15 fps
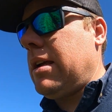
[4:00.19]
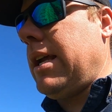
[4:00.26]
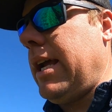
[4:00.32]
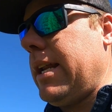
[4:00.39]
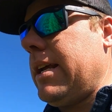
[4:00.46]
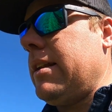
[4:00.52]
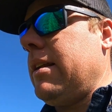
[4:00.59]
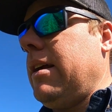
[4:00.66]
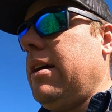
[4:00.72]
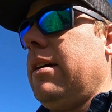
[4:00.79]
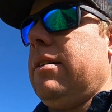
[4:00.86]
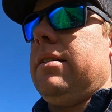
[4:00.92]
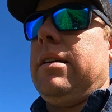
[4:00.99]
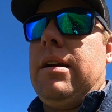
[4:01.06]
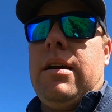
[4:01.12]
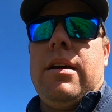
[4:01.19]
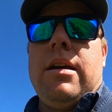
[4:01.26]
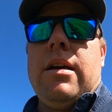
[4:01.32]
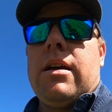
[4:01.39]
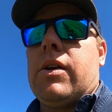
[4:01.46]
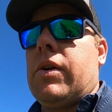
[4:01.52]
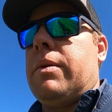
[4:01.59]
and it
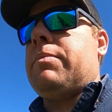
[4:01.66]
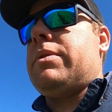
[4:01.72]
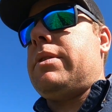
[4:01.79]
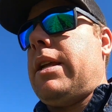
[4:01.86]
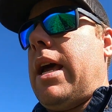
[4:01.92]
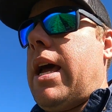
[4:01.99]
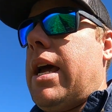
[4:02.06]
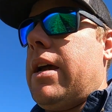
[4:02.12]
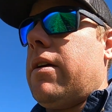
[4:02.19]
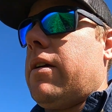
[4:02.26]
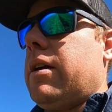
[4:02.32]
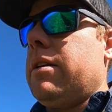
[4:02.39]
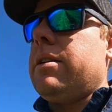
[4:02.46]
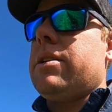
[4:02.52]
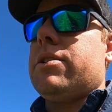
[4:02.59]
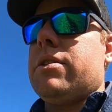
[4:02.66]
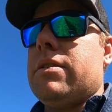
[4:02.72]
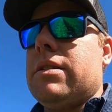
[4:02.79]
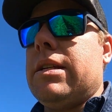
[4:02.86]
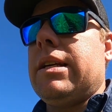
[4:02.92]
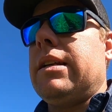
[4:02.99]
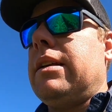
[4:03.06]
crimps the hay or
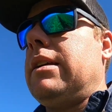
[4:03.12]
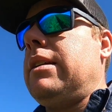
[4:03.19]
conditions it,